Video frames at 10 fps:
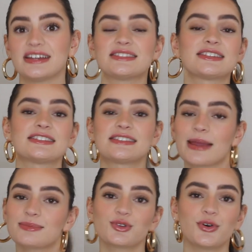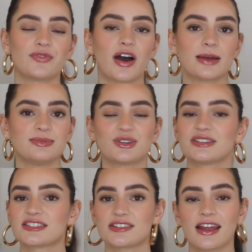It's the same sort of vibes. You
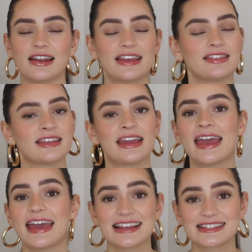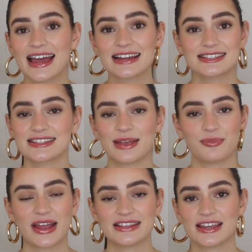can style it in the exact same
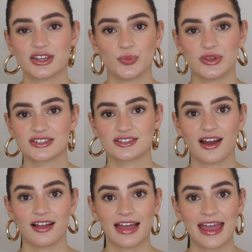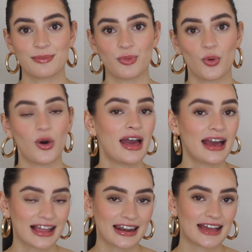ways that you would style a more
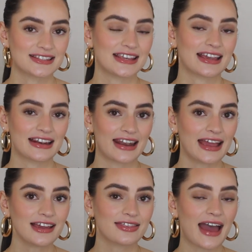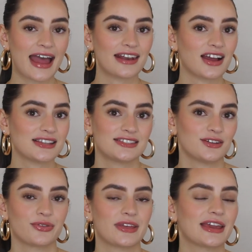classic length, and I
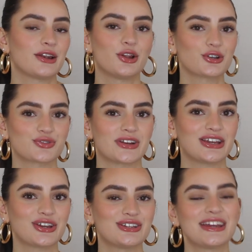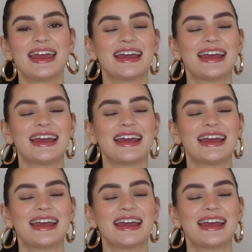still think it looks really good.